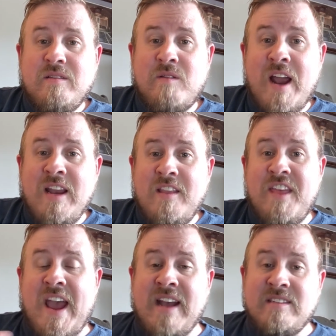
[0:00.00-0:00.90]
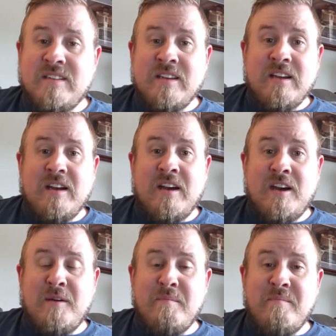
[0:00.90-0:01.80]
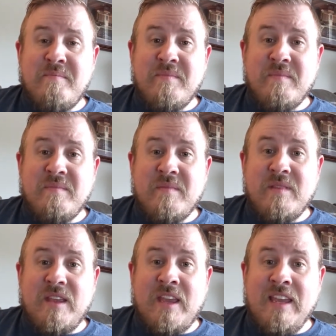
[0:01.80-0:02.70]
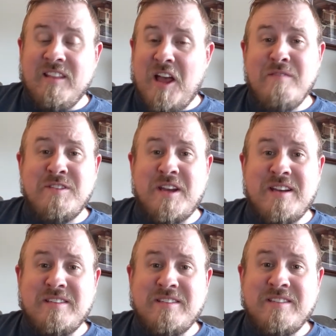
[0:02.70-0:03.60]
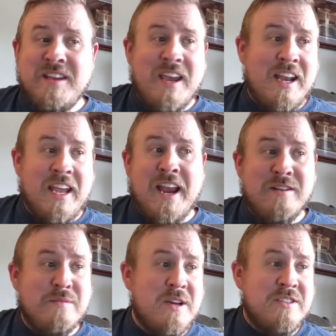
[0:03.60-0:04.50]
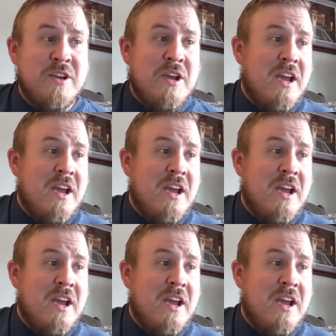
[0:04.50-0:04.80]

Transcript: right, that he loves us and he cares about us,